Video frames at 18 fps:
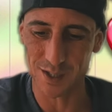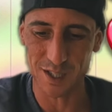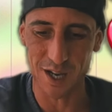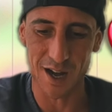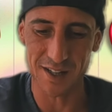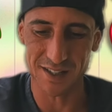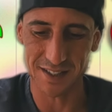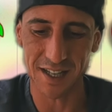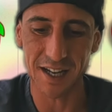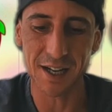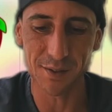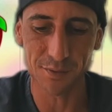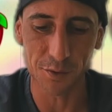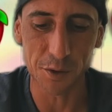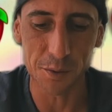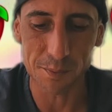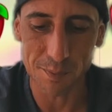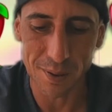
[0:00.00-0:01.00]
to Slots Life.
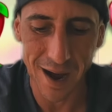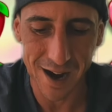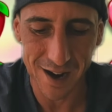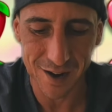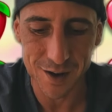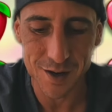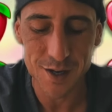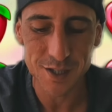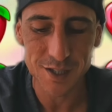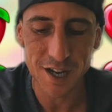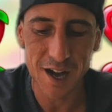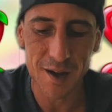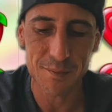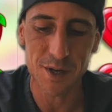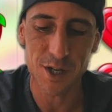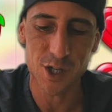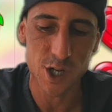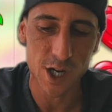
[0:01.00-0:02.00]
We're back on the
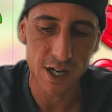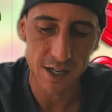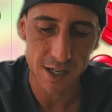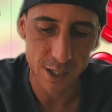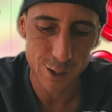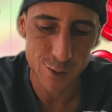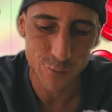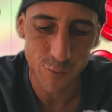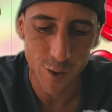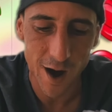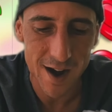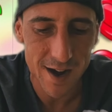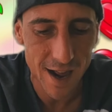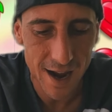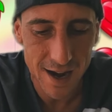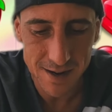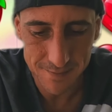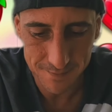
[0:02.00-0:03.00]
slot machine. It's
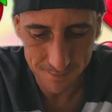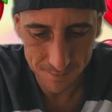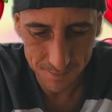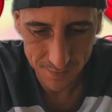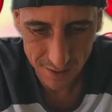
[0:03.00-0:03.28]
Friday.